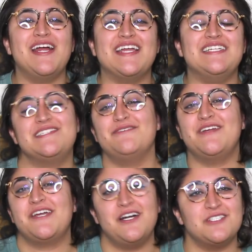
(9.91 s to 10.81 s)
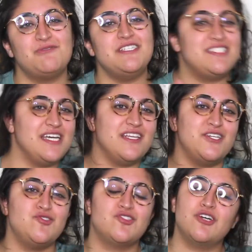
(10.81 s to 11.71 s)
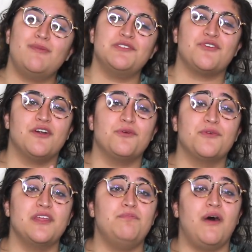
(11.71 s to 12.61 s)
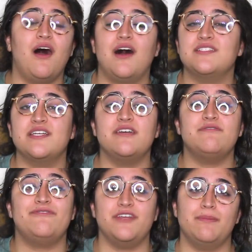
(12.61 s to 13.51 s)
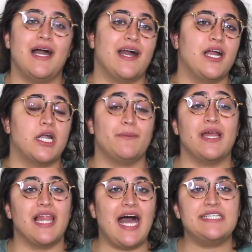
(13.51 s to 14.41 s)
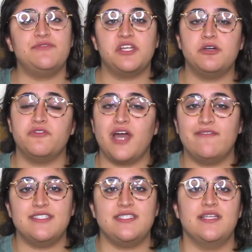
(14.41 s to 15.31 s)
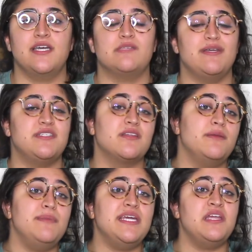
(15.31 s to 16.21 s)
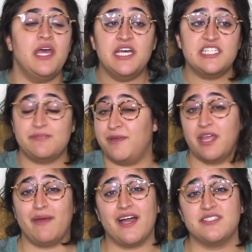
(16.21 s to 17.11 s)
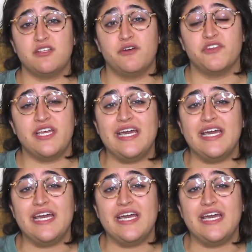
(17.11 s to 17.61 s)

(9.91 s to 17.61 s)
I get into the video, I just want to say thank you so much for all the really positive feedback I got on my last video. If you haven't seen it, it's basically me spilling my guts all over the